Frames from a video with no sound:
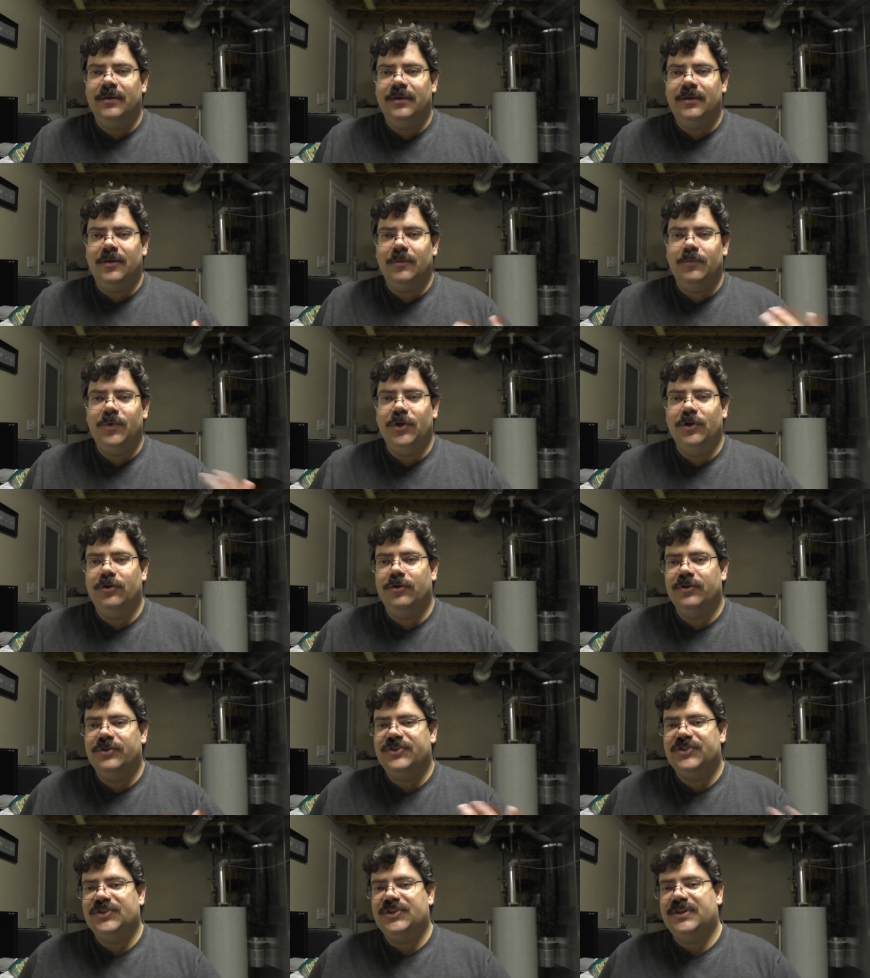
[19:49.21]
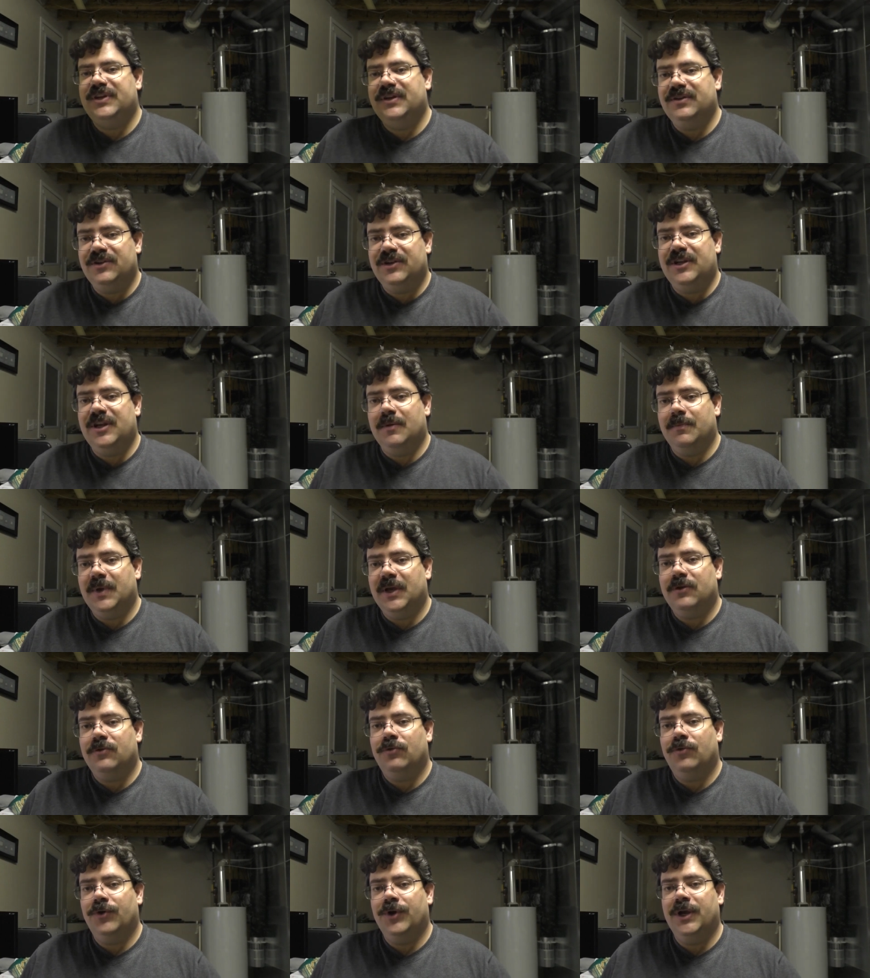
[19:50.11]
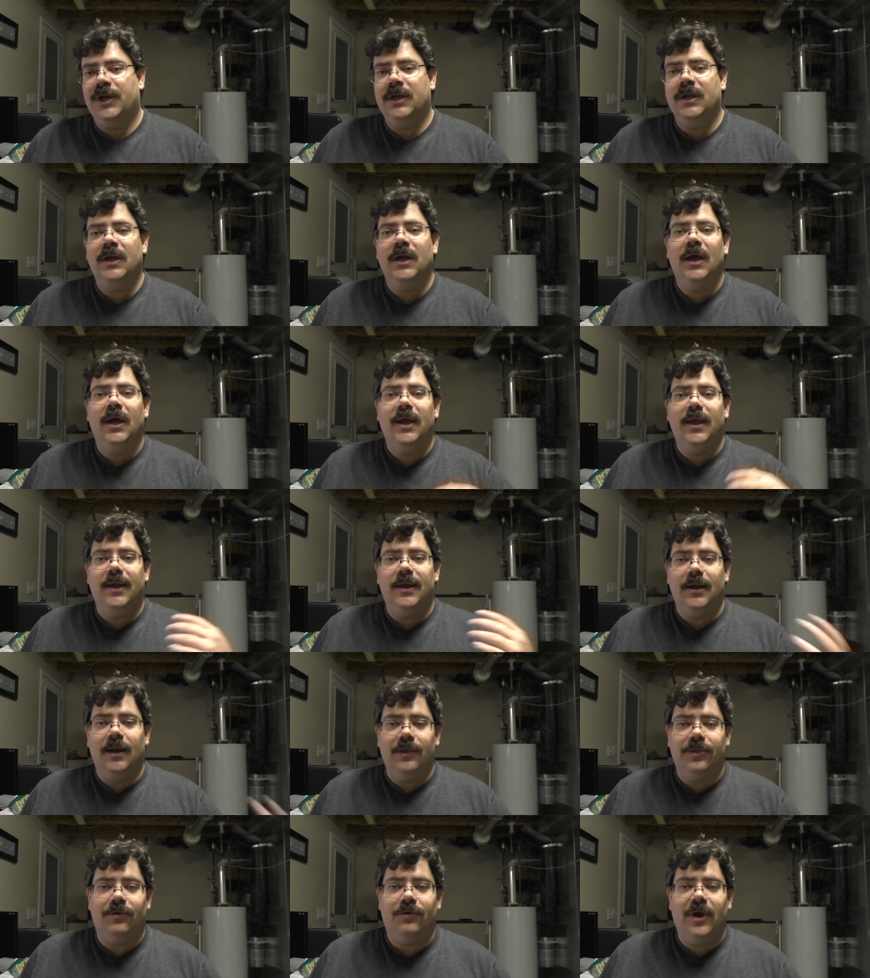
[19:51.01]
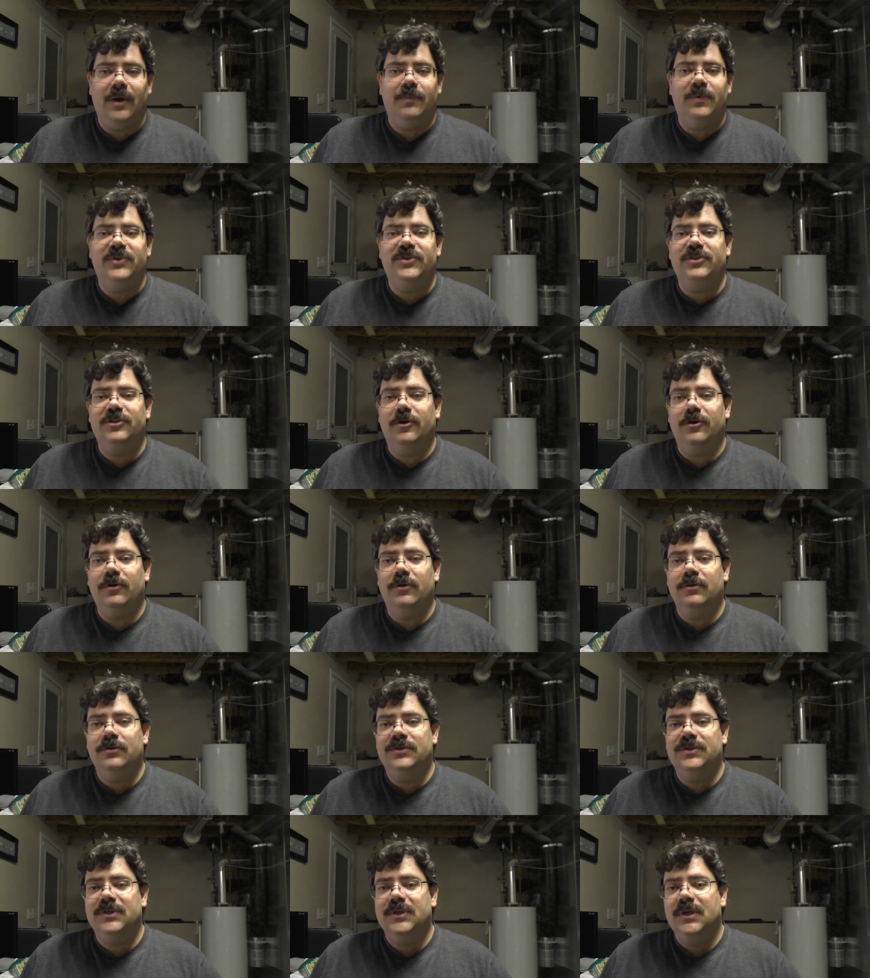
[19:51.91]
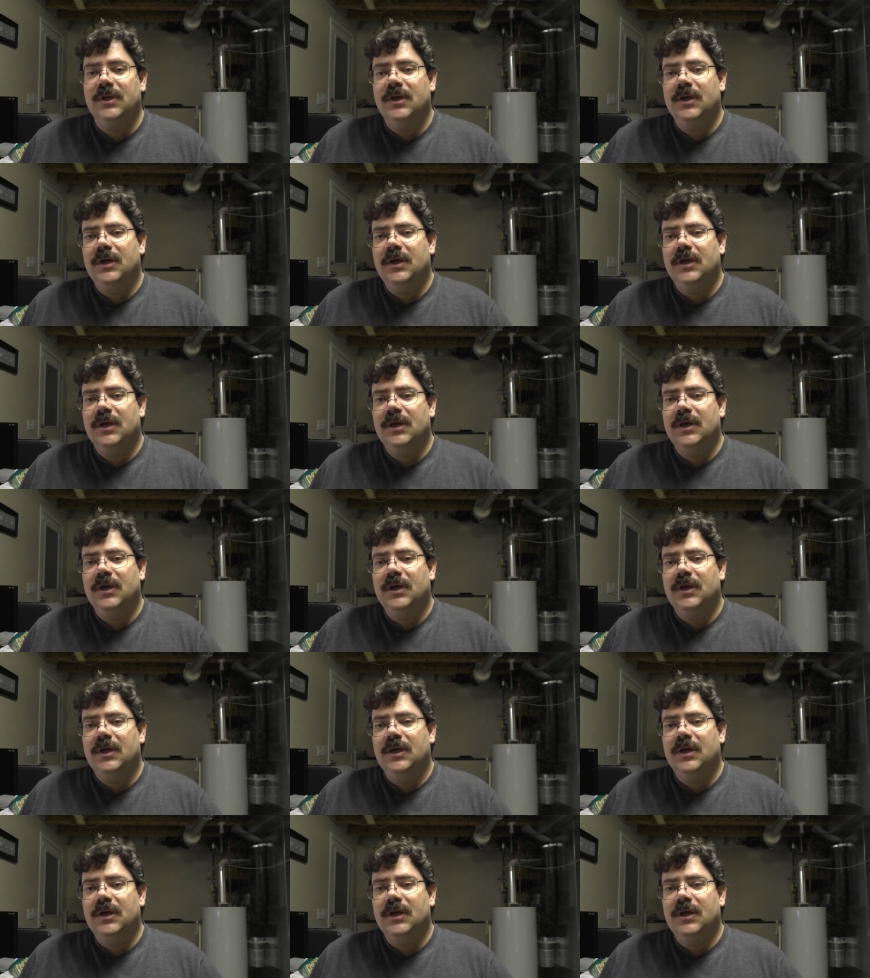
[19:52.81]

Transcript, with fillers: computer gimmickry in other episodes,